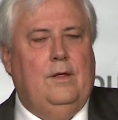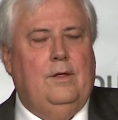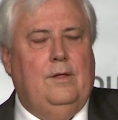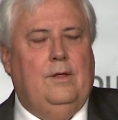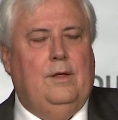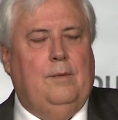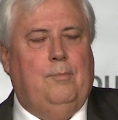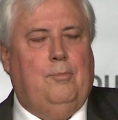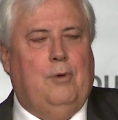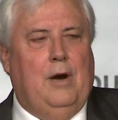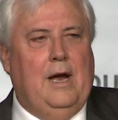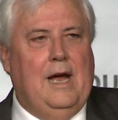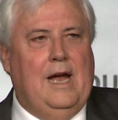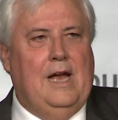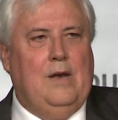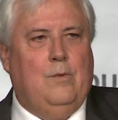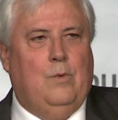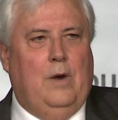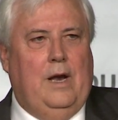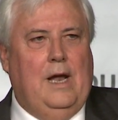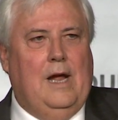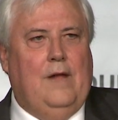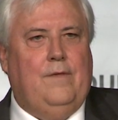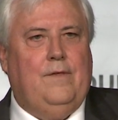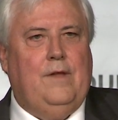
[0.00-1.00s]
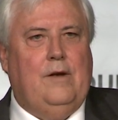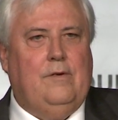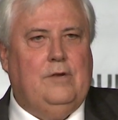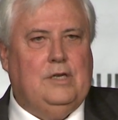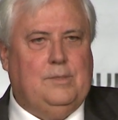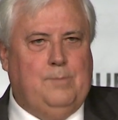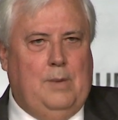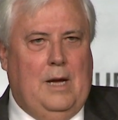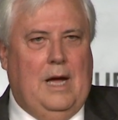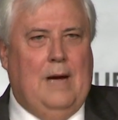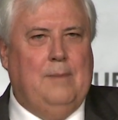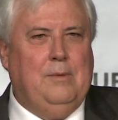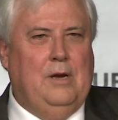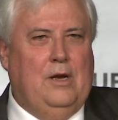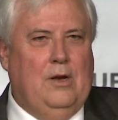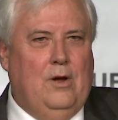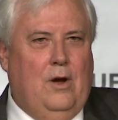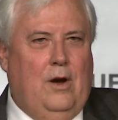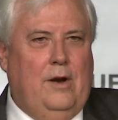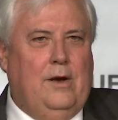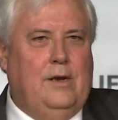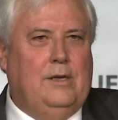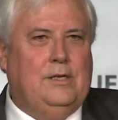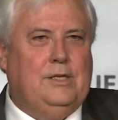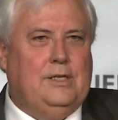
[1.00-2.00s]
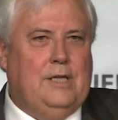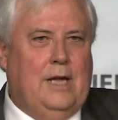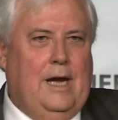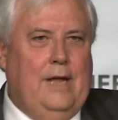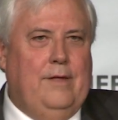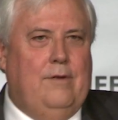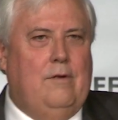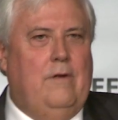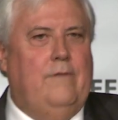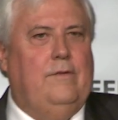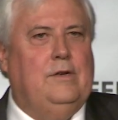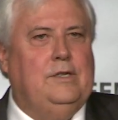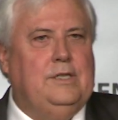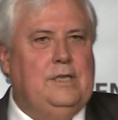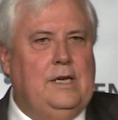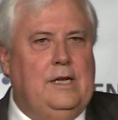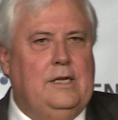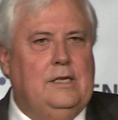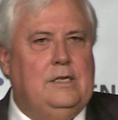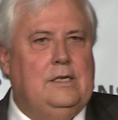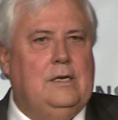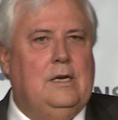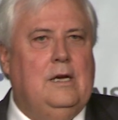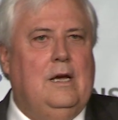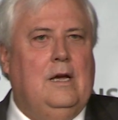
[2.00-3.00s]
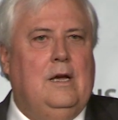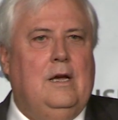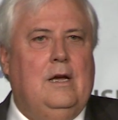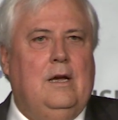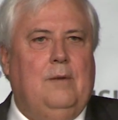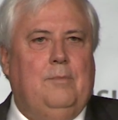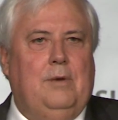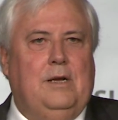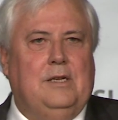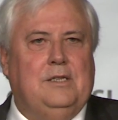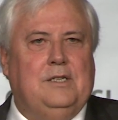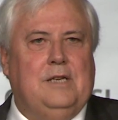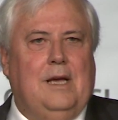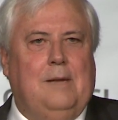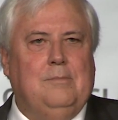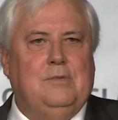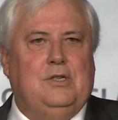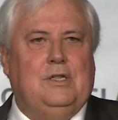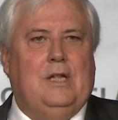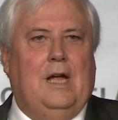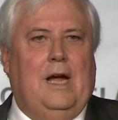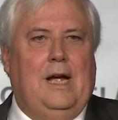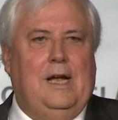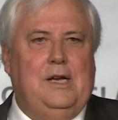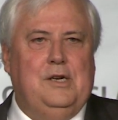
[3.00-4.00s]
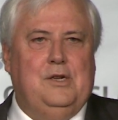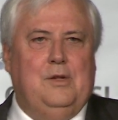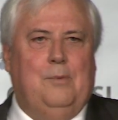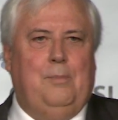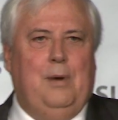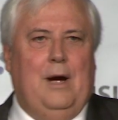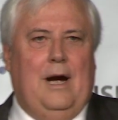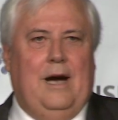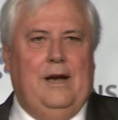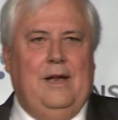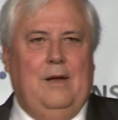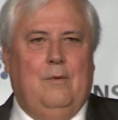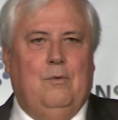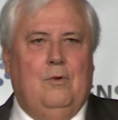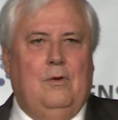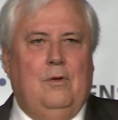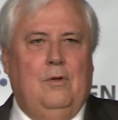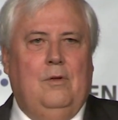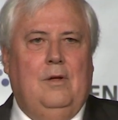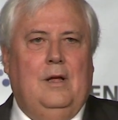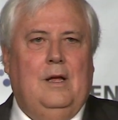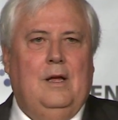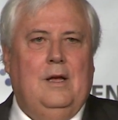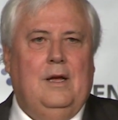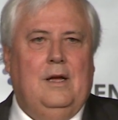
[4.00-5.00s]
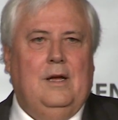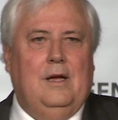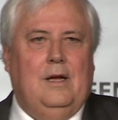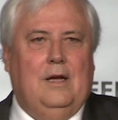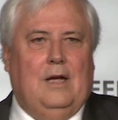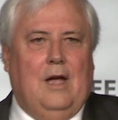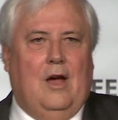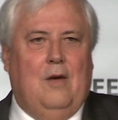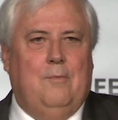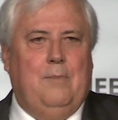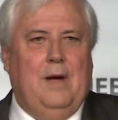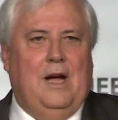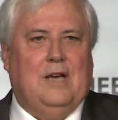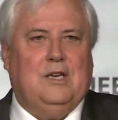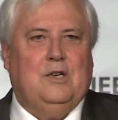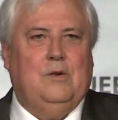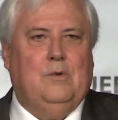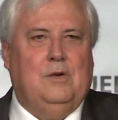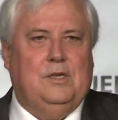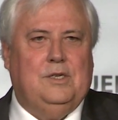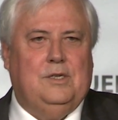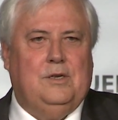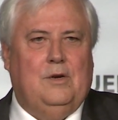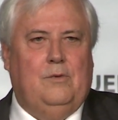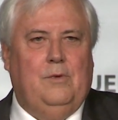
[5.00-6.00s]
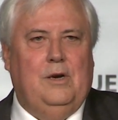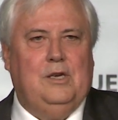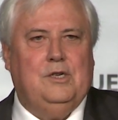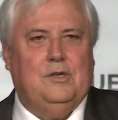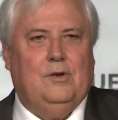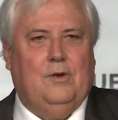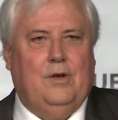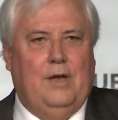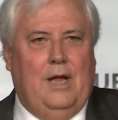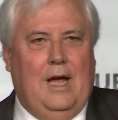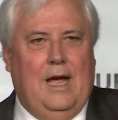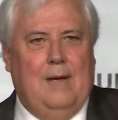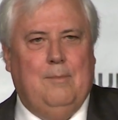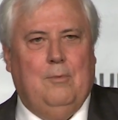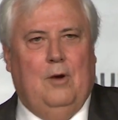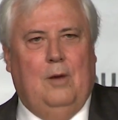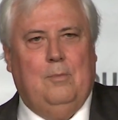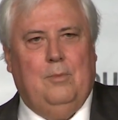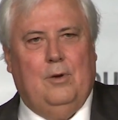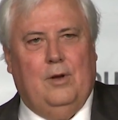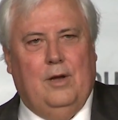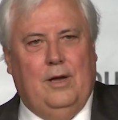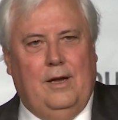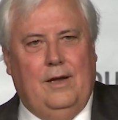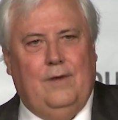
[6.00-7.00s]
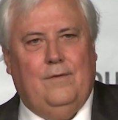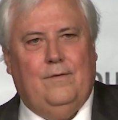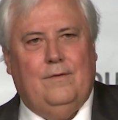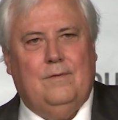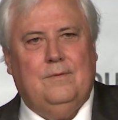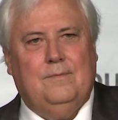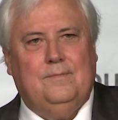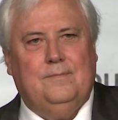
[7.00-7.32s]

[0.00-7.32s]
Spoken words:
the brand went out there as Palmer United, and it stayed there ever since. But at some stage, the party will go back to its original name, I believe.